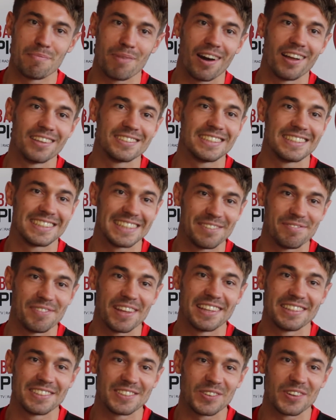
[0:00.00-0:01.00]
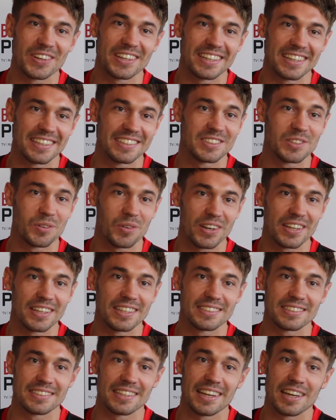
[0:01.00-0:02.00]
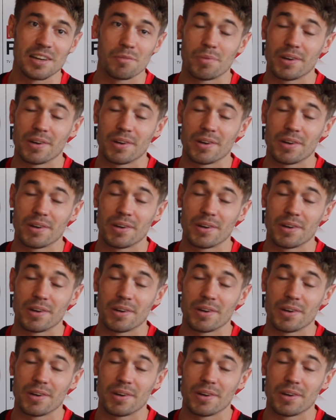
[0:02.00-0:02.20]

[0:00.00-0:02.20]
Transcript: Barnsley team then to what it is now.